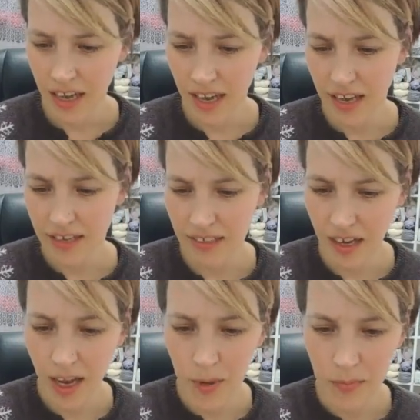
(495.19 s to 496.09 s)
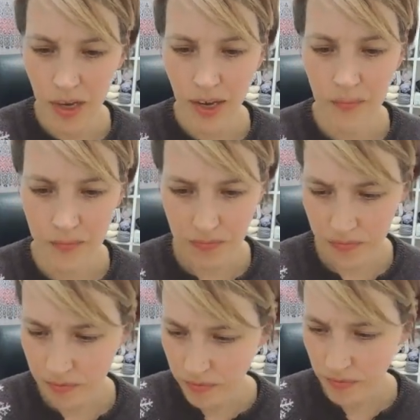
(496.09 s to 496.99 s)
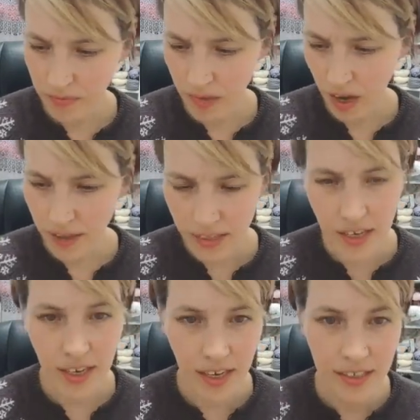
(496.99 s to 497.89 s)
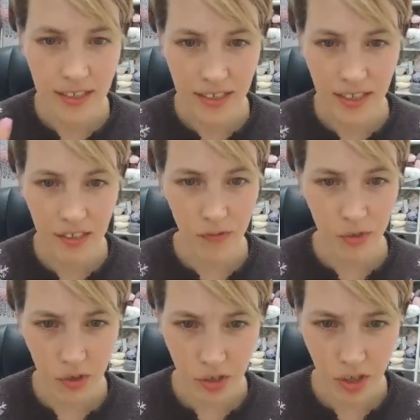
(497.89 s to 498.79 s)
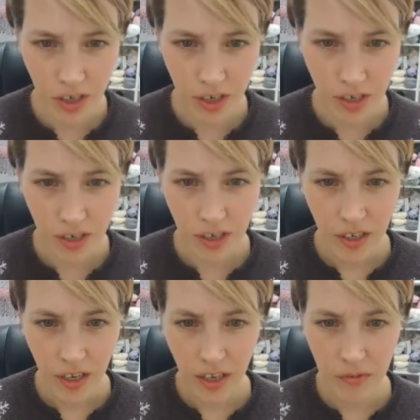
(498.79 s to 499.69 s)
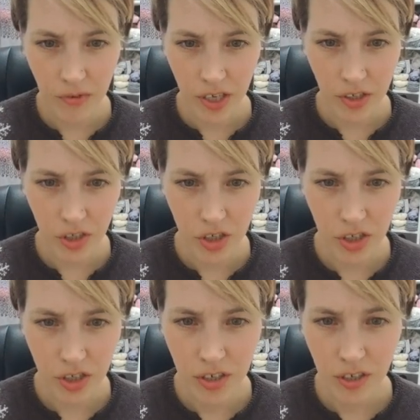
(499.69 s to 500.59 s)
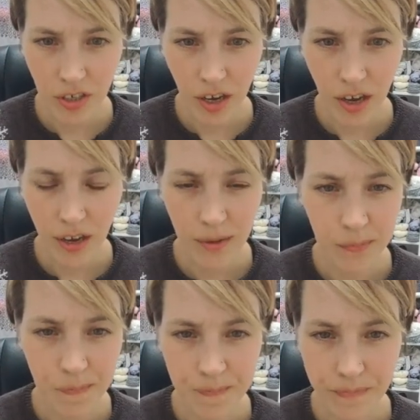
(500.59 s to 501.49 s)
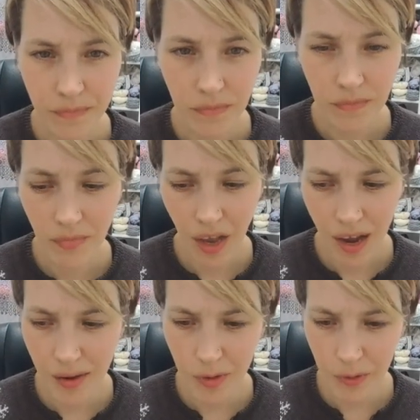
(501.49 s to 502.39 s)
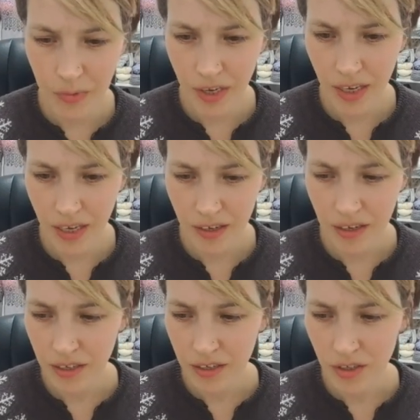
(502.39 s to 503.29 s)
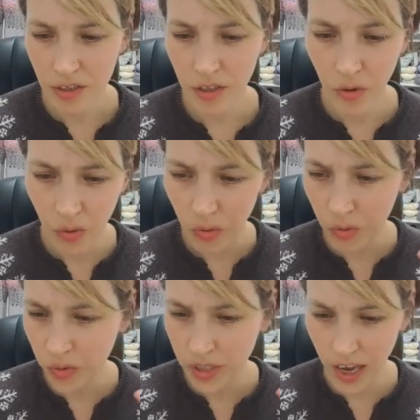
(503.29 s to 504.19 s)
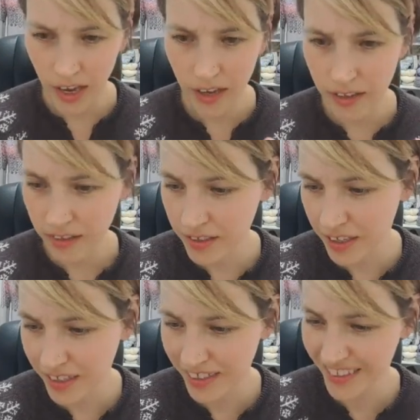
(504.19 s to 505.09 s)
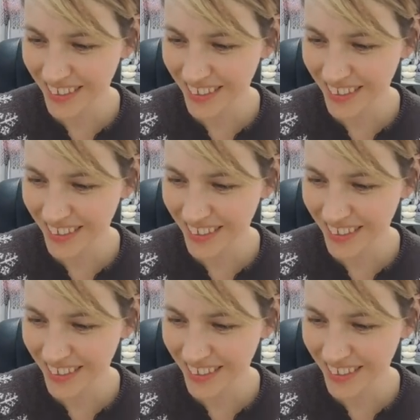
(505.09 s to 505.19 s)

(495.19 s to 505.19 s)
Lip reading: And I think I can see the future in which I will be so tangled